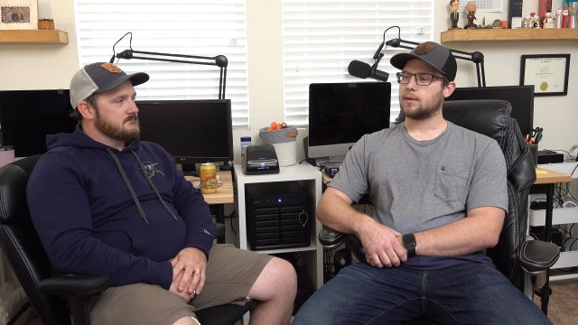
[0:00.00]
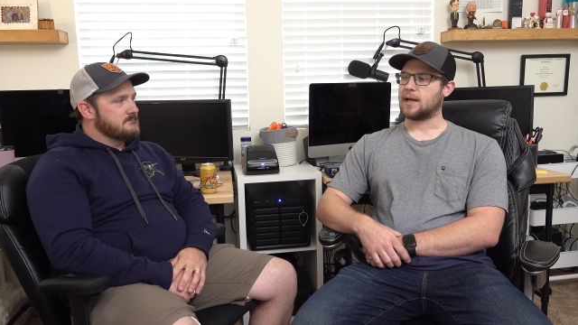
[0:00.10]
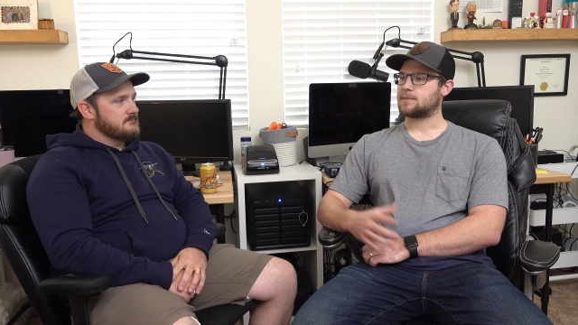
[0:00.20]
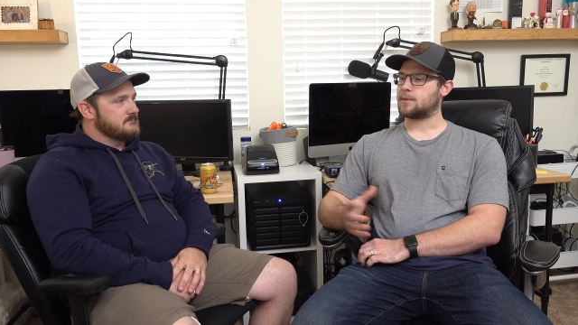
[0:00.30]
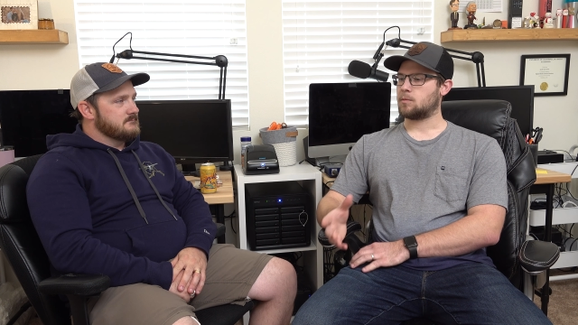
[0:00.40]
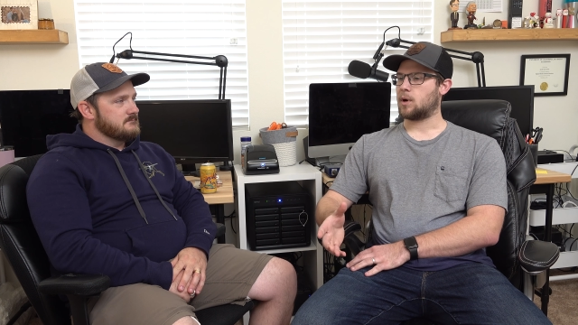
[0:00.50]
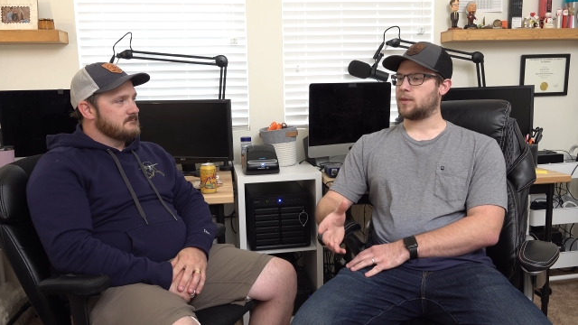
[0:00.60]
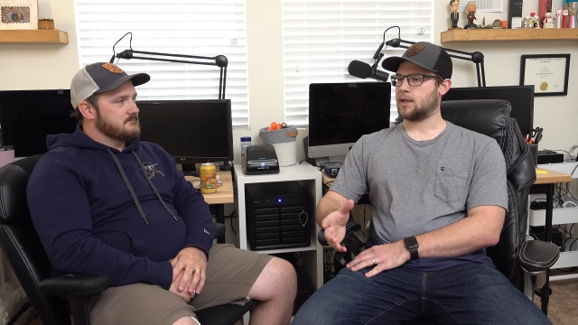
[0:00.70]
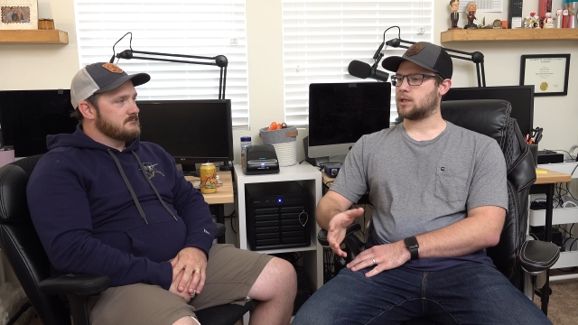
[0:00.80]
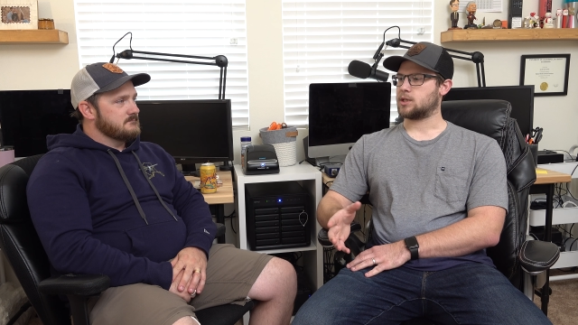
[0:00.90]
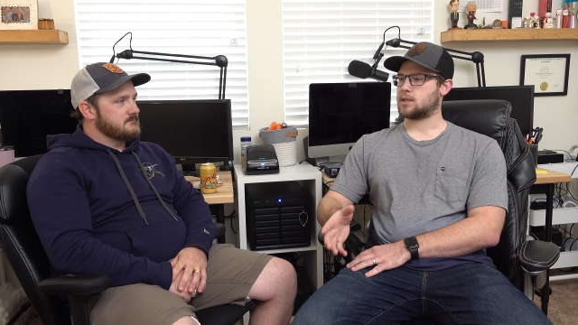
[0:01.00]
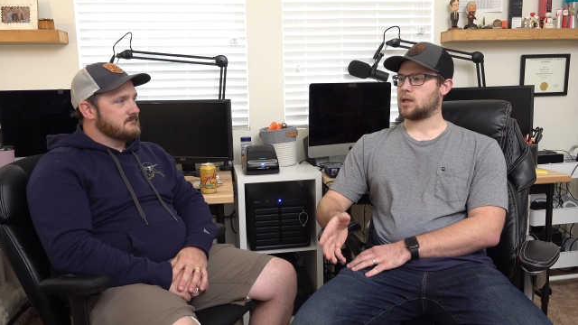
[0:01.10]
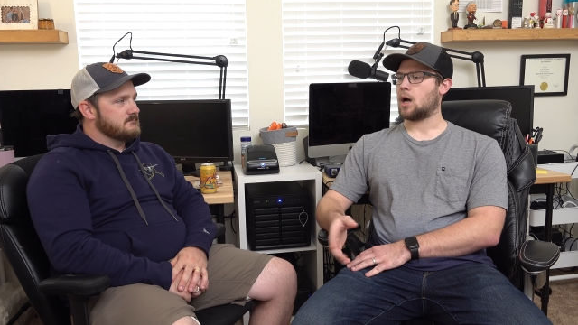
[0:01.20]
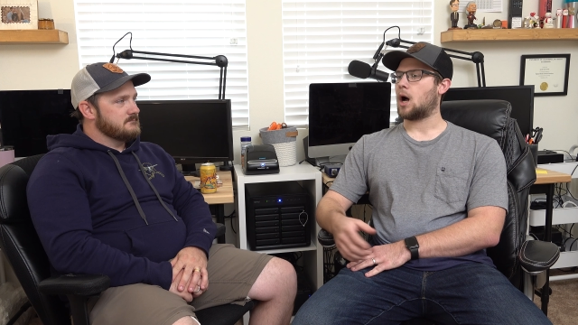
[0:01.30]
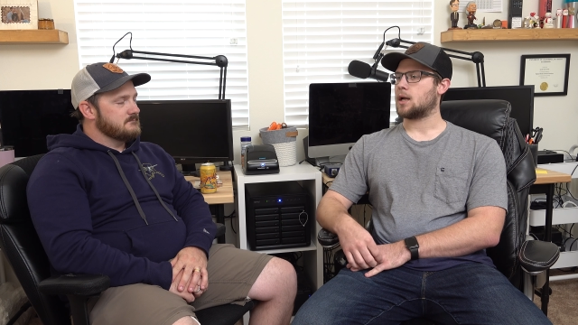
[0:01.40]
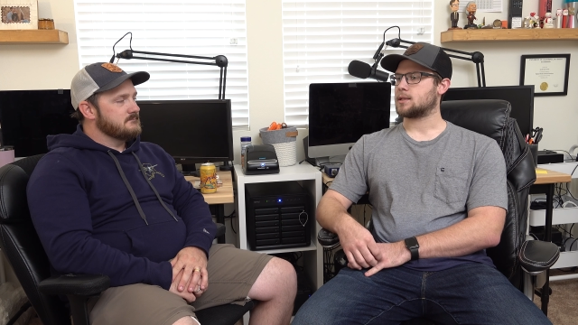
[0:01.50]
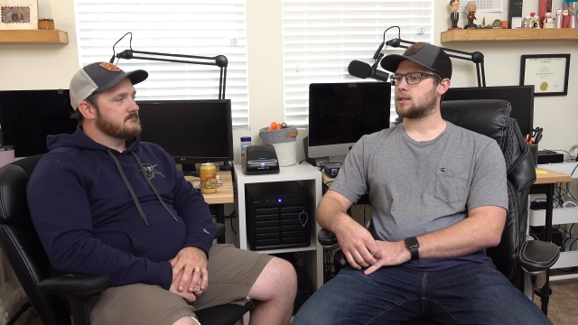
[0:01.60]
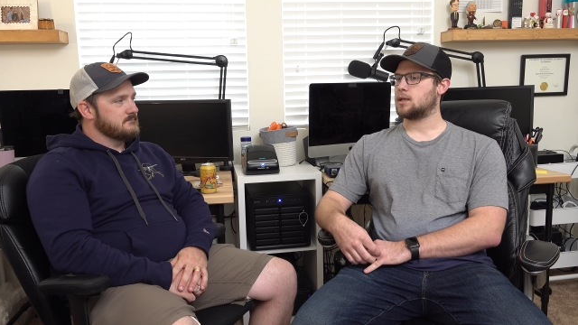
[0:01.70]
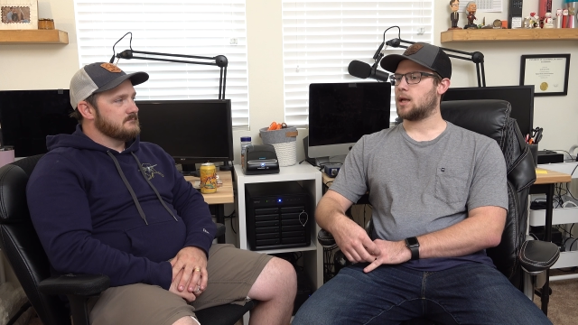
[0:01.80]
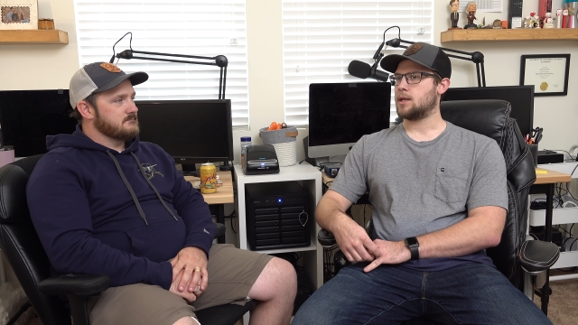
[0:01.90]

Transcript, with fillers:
Speaker 1: that's been one thing is just the cost mm-hmm.